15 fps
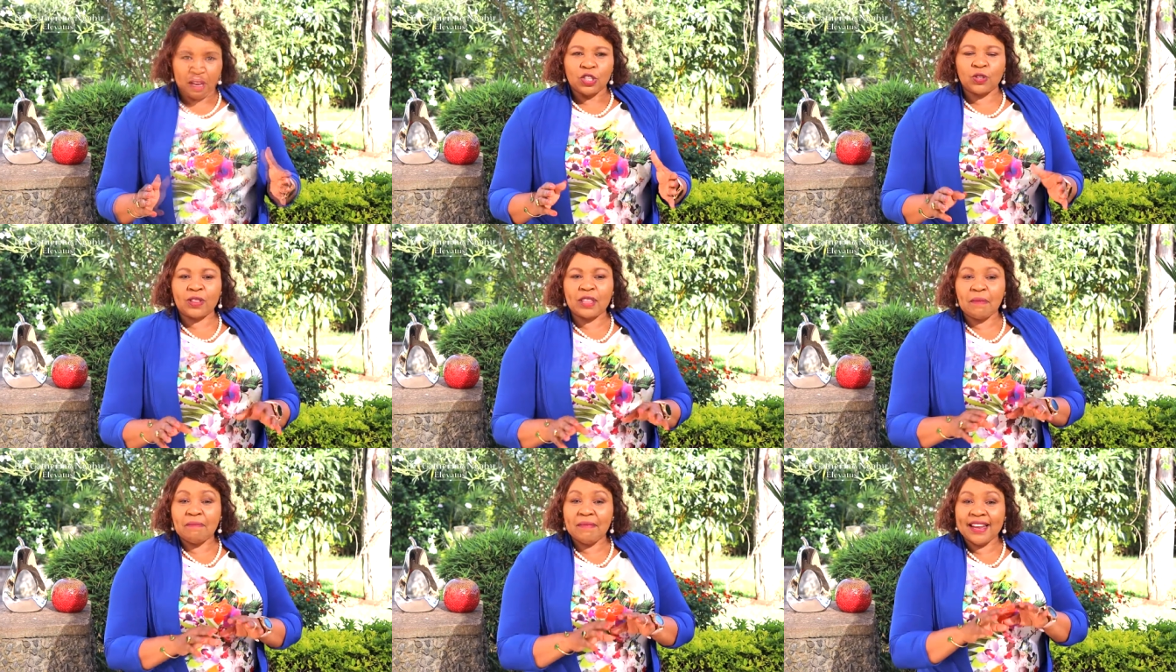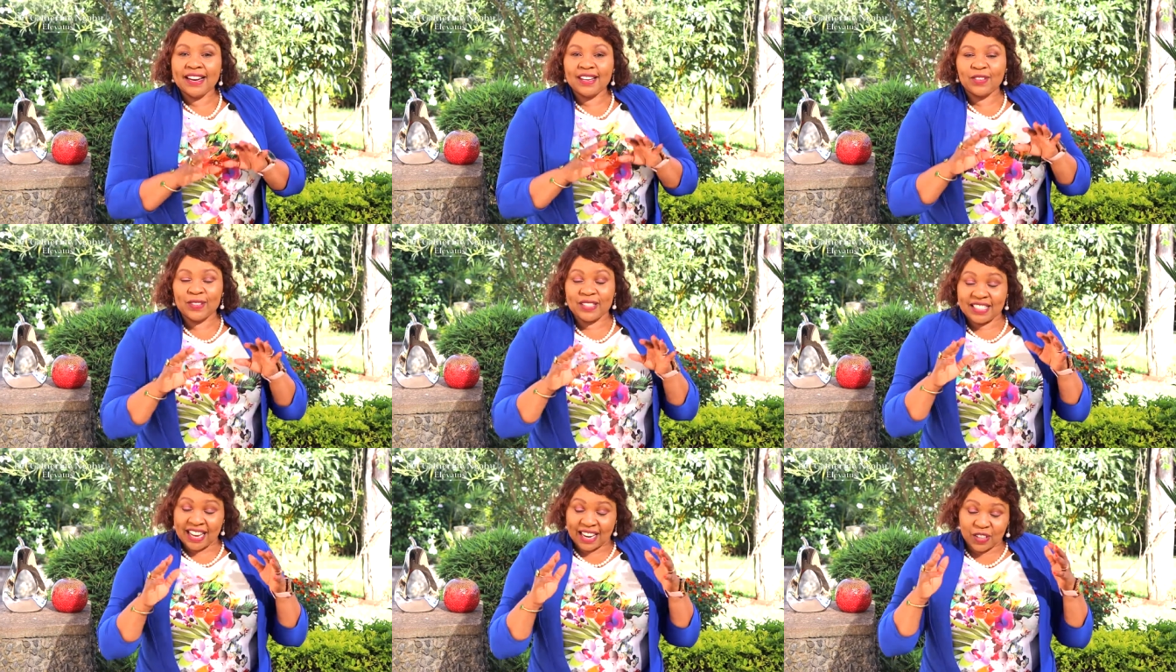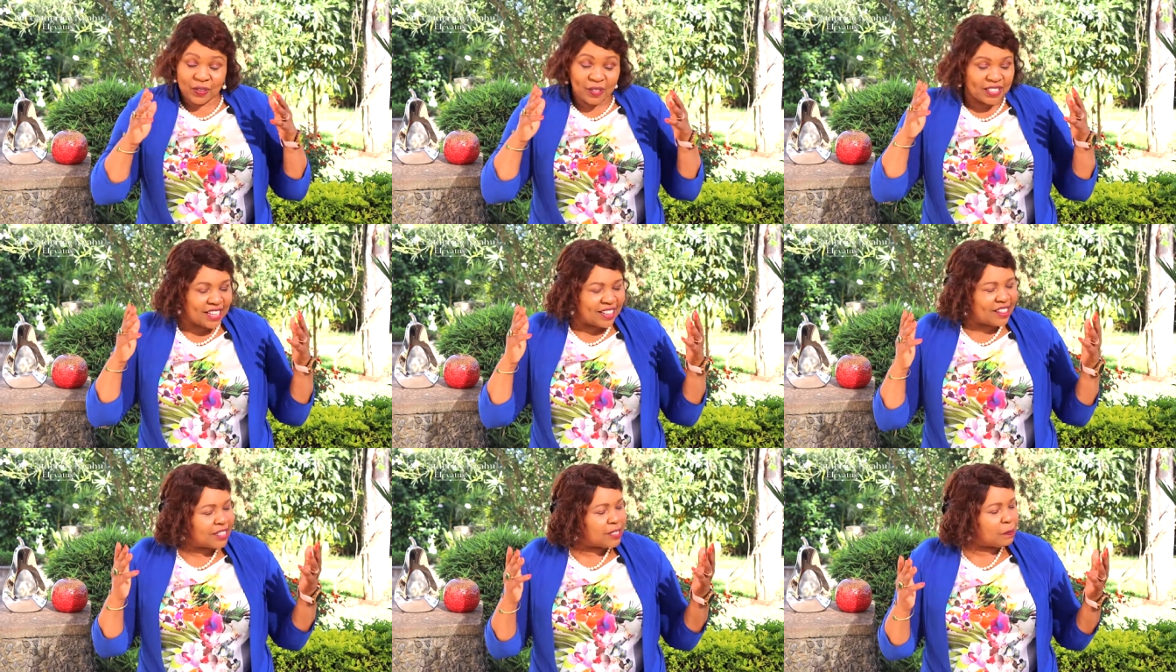So the minute you start to see
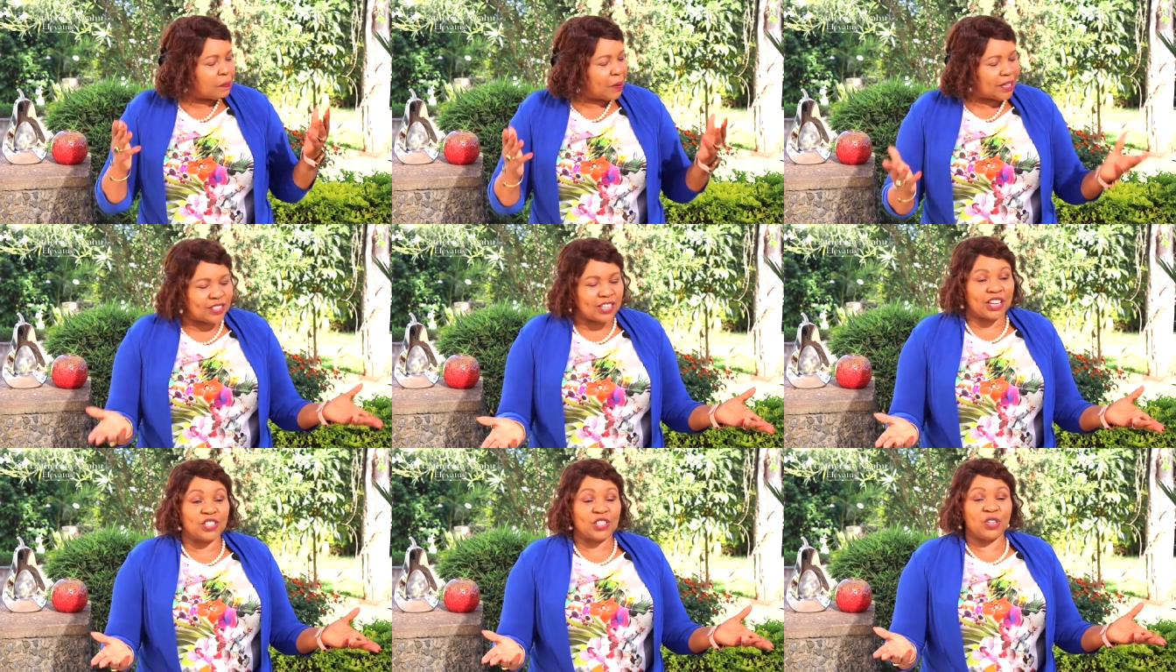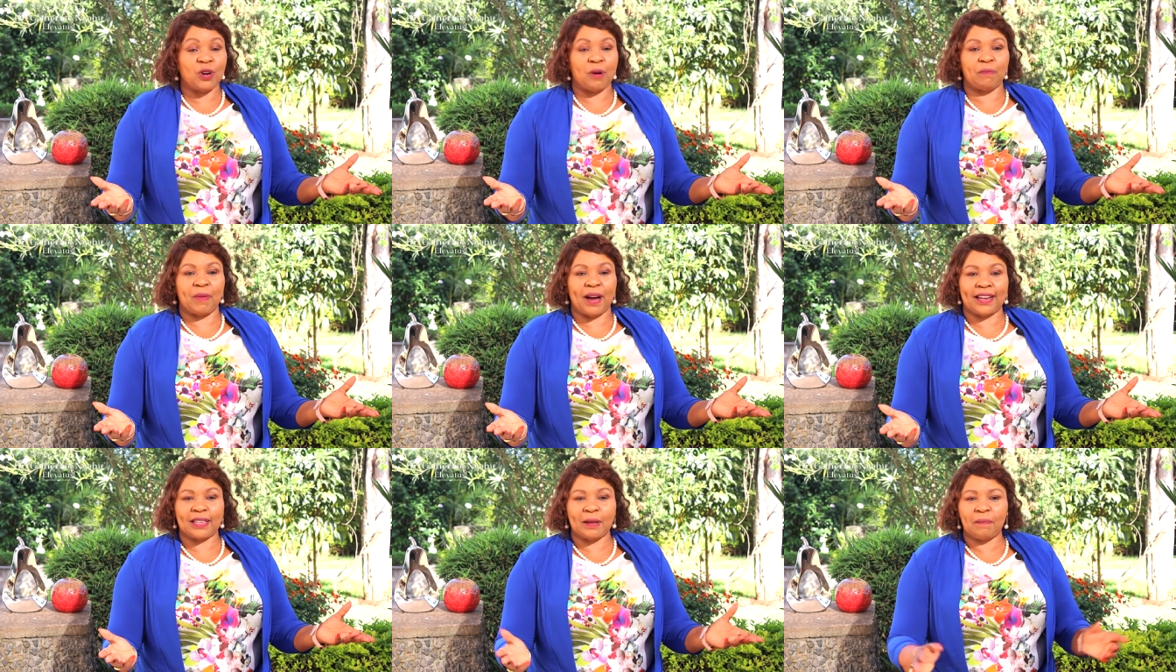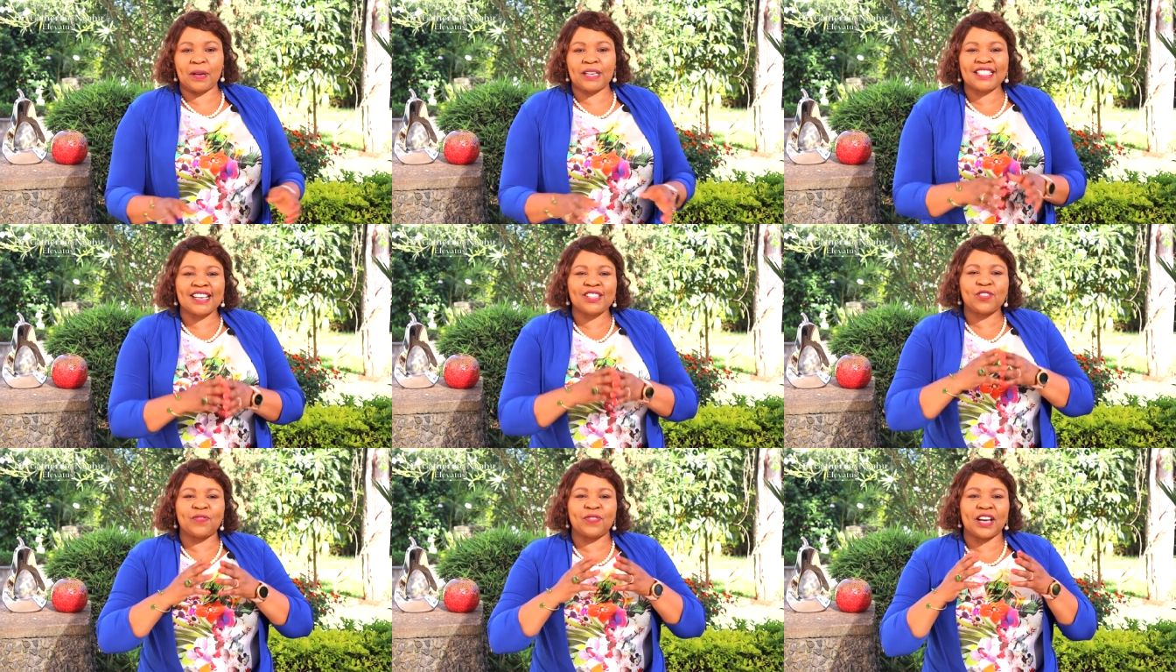these pictures in your mind, the
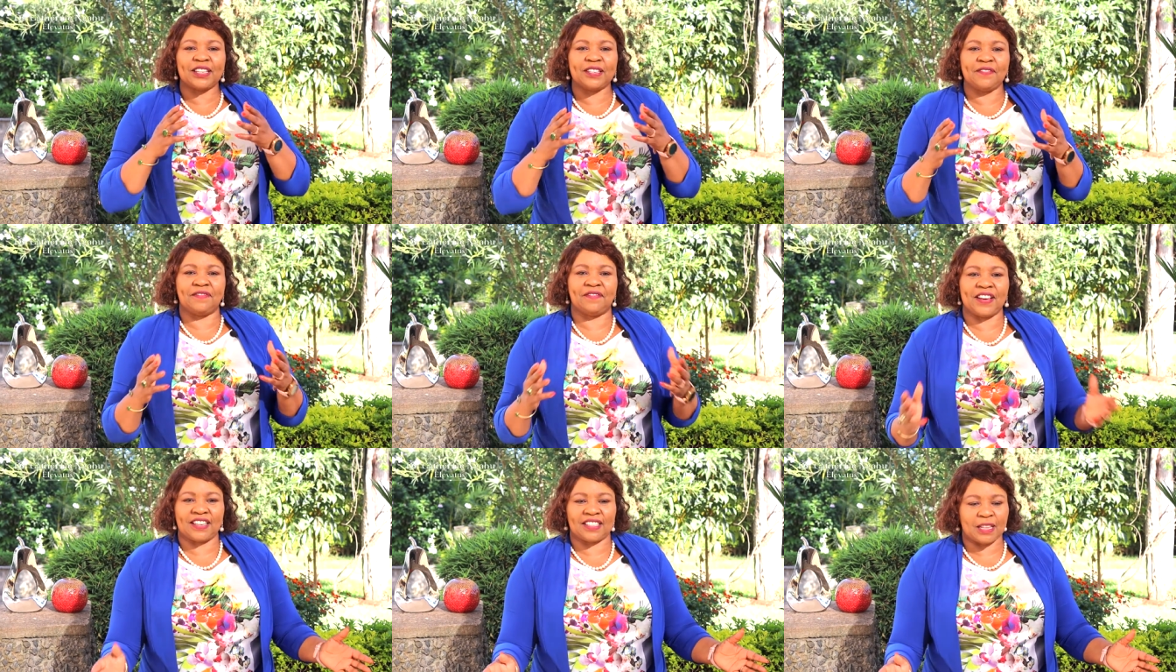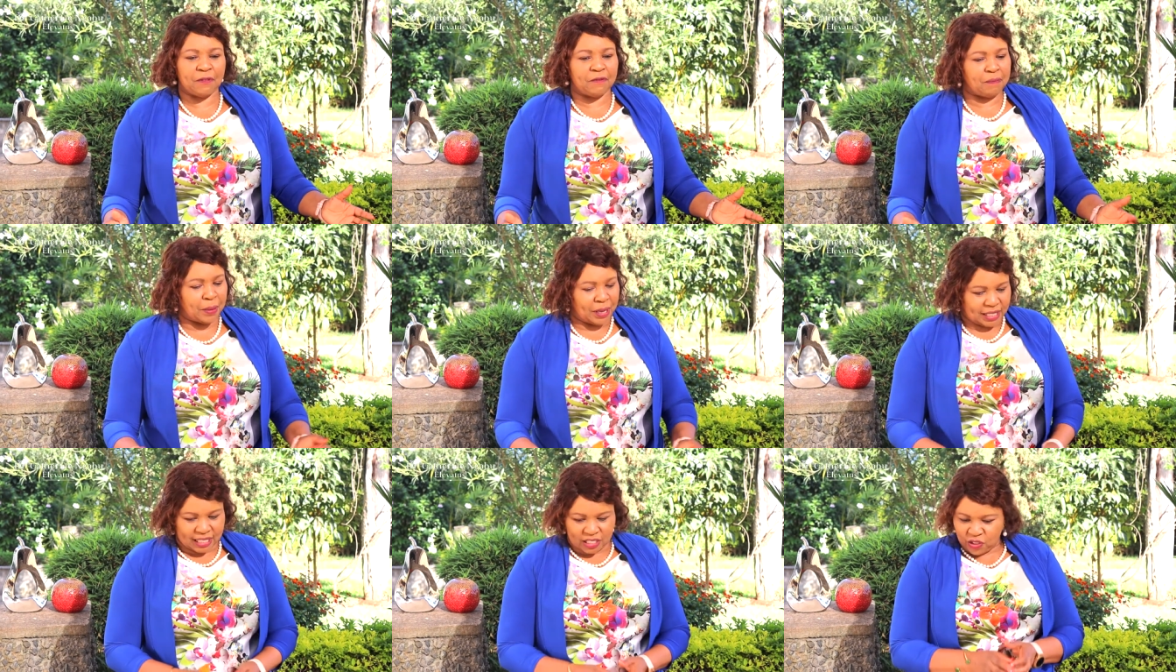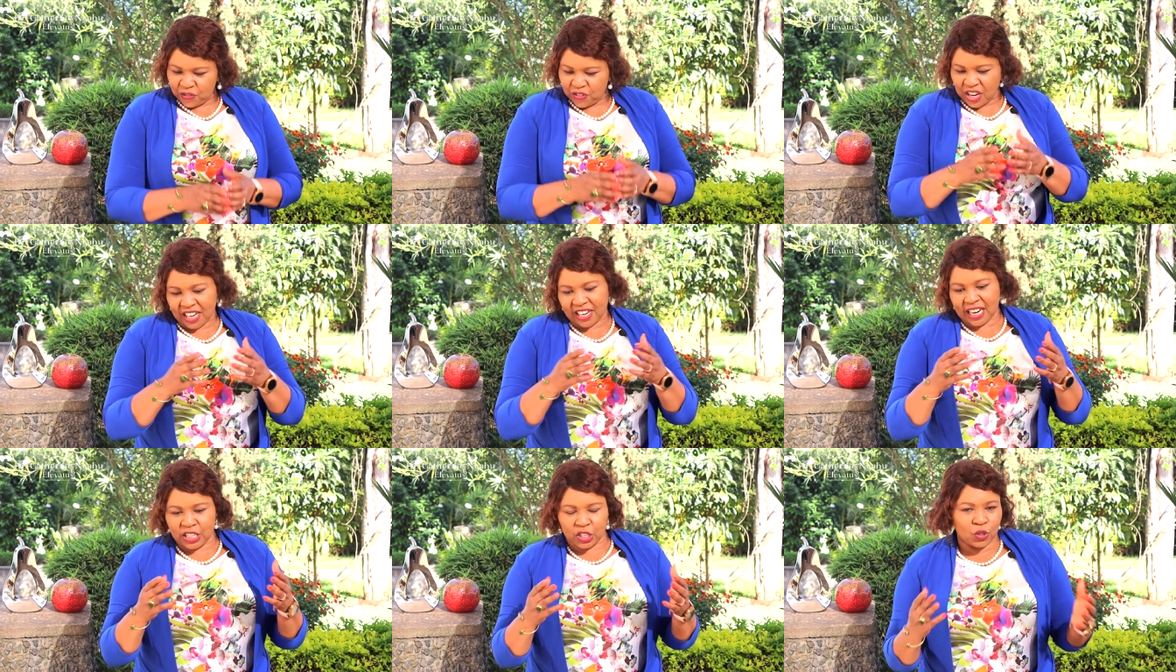pictures of that event, the pictures of your
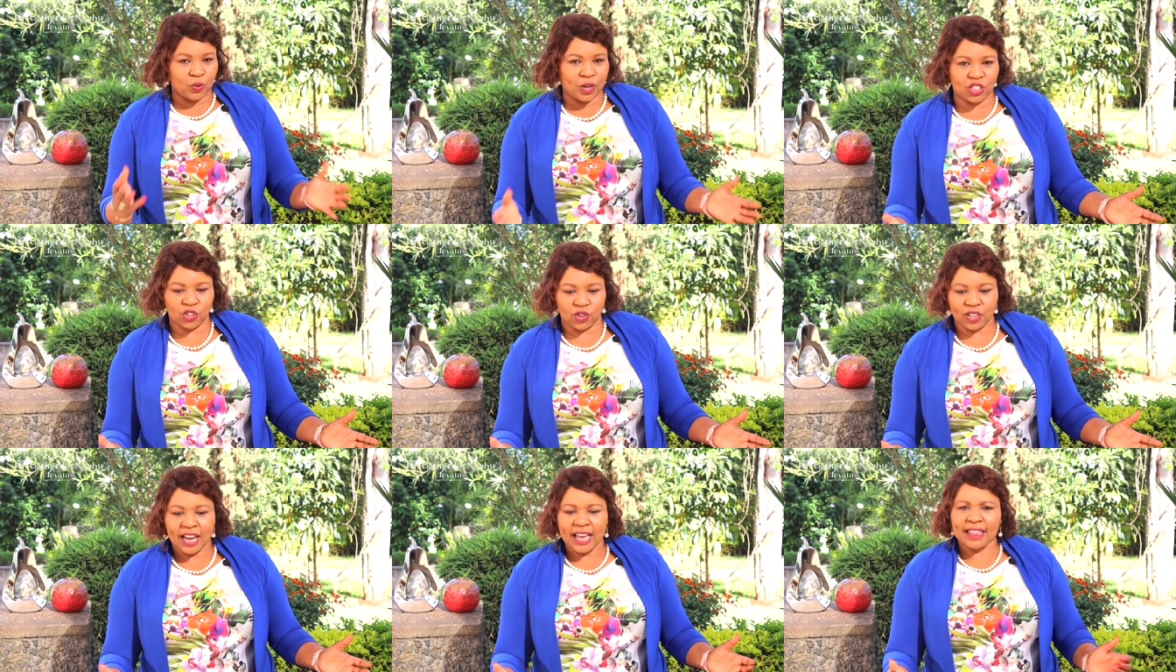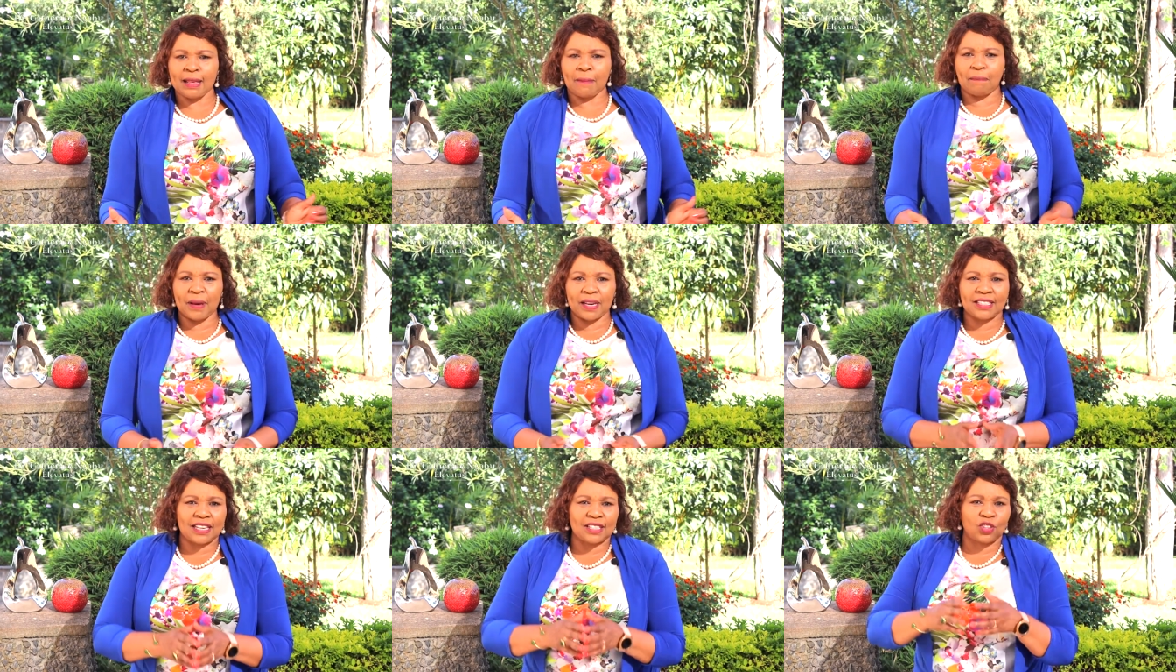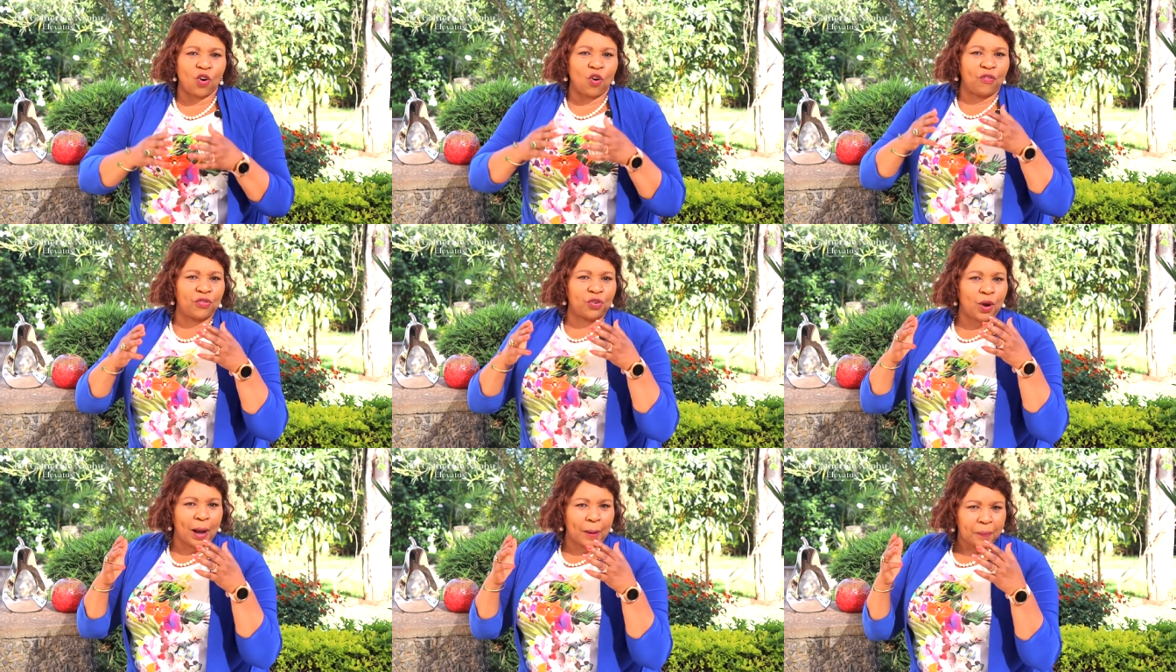graduation, the pictures of
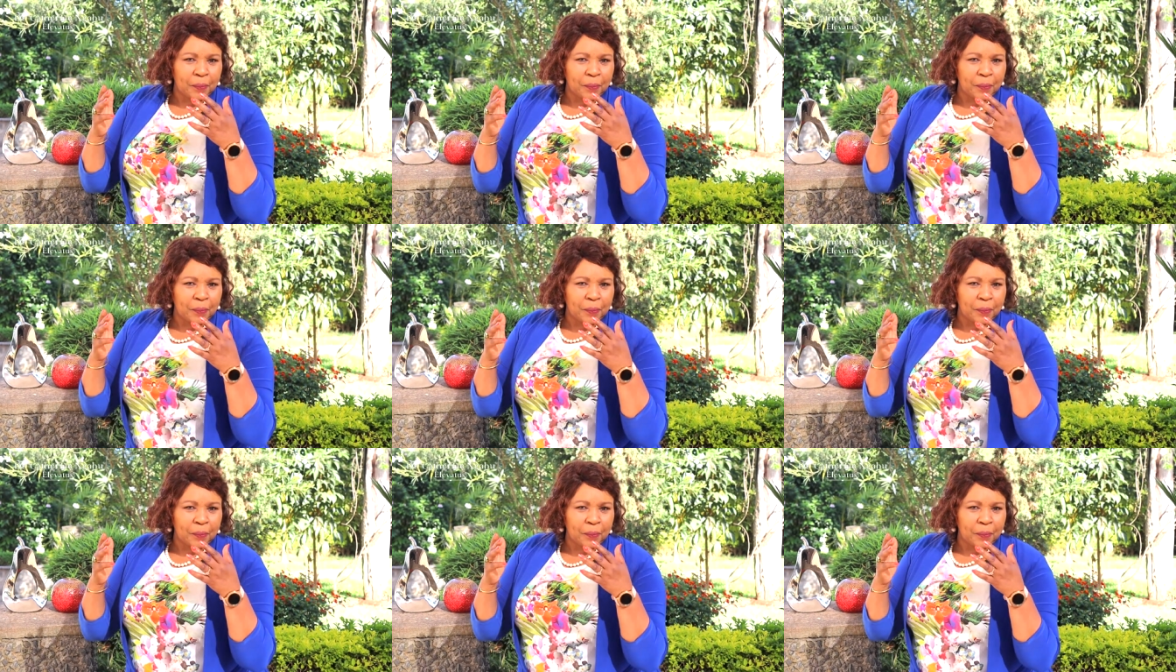your